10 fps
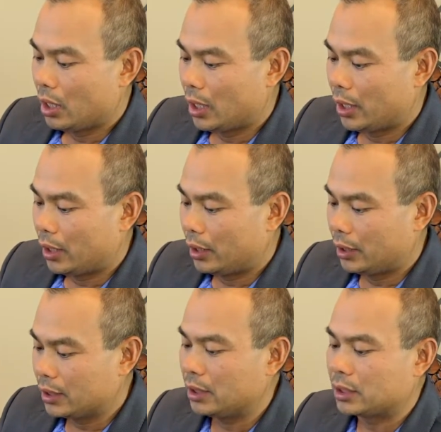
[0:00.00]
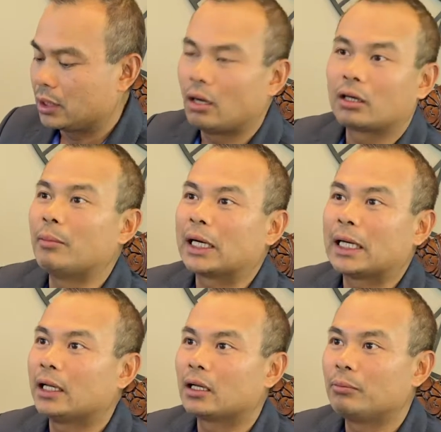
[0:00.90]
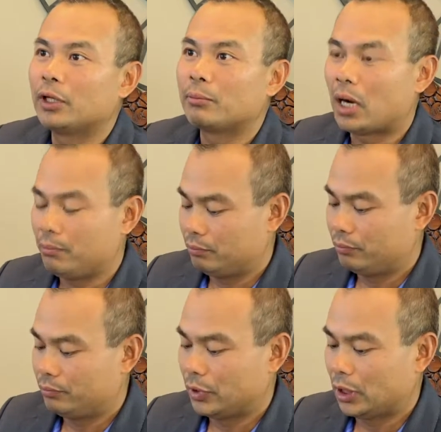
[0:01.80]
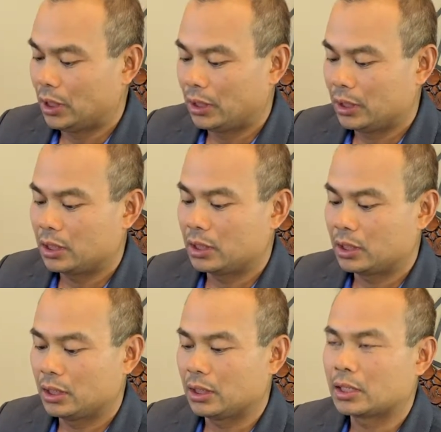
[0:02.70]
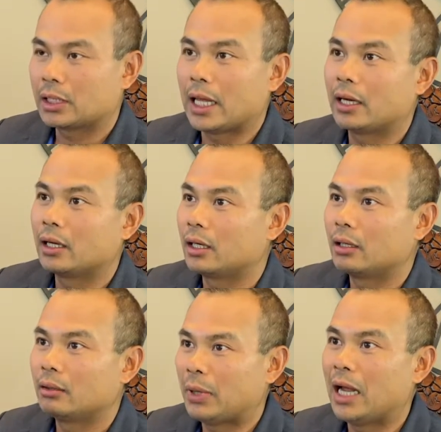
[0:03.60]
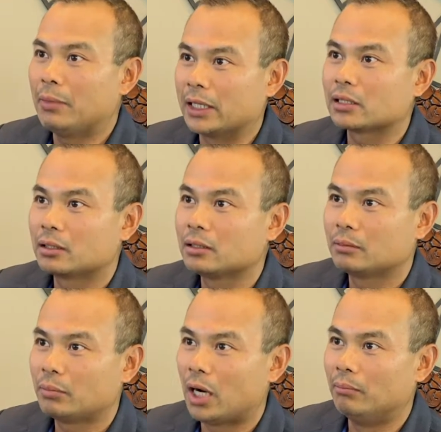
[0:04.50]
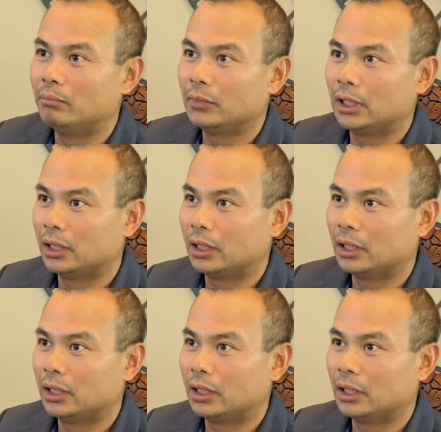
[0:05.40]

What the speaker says: And this is not a magnetic coupling pump. This is a standard pipeless pump.